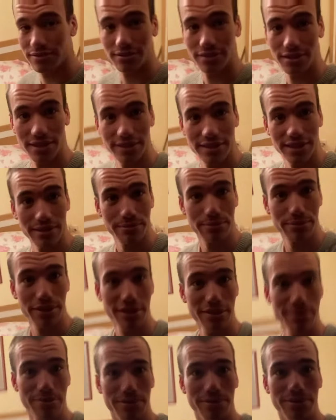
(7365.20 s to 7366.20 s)
for like 10
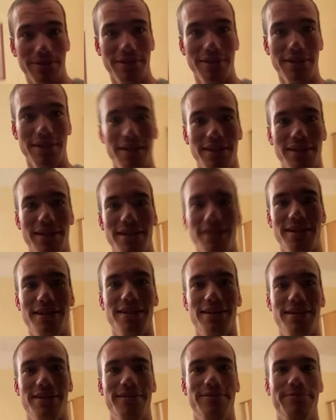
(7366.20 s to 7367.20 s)
people.
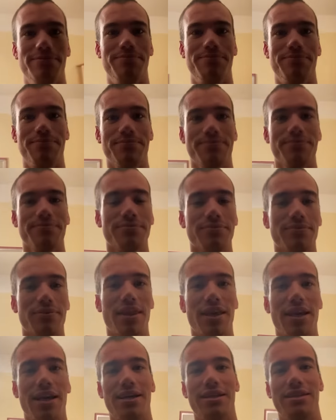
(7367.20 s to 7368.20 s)
And
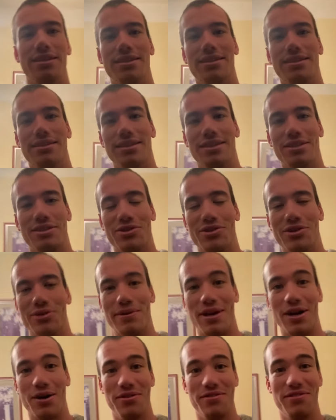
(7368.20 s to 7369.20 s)
they're sorting
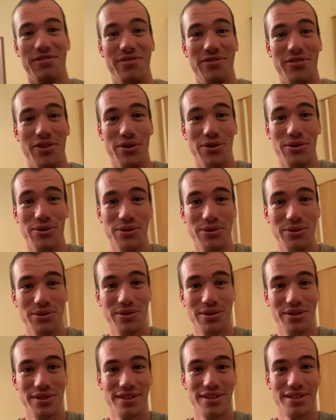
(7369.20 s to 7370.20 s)
me out with food
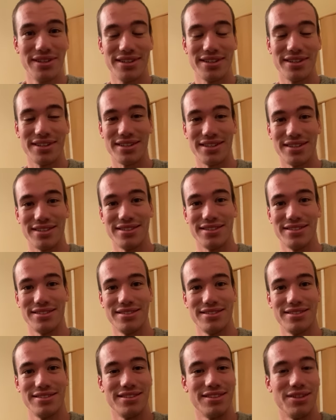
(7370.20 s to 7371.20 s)
and
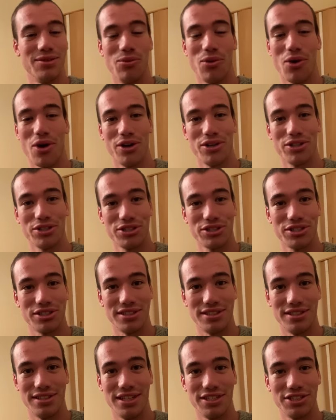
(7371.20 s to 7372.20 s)
a wash
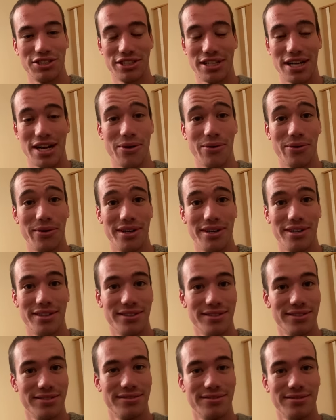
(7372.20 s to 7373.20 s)
in their shower.
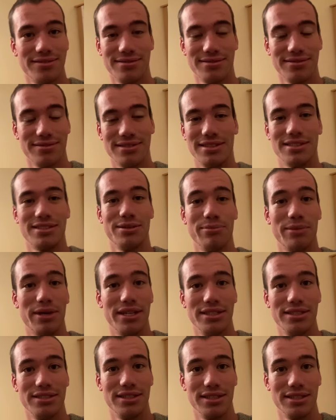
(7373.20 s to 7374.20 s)
It's
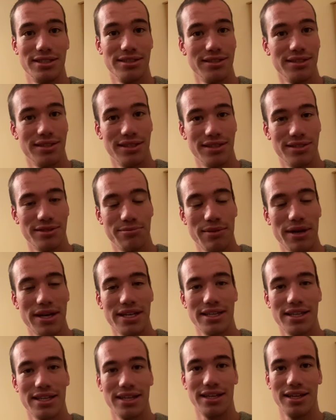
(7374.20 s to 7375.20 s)
amazing. It's
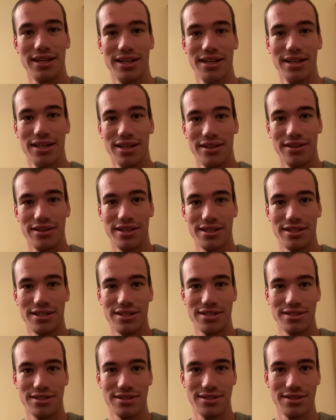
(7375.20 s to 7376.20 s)
making
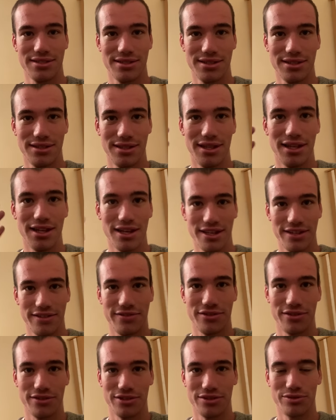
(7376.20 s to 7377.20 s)
this
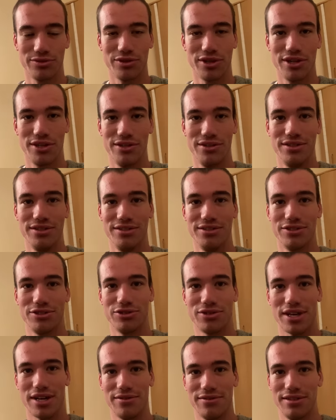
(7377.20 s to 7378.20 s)
life on the road and
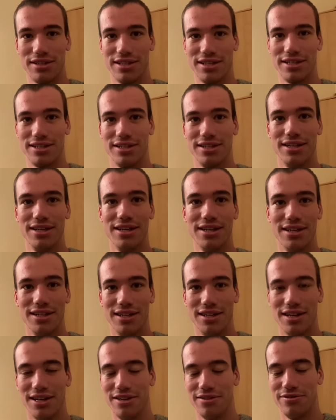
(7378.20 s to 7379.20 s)
traveling
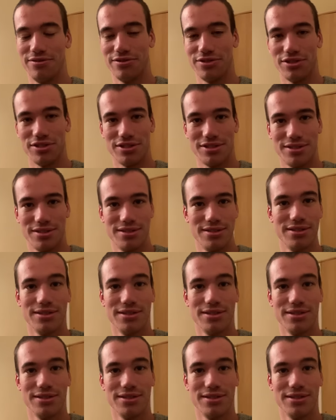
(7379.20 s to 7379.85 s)
life just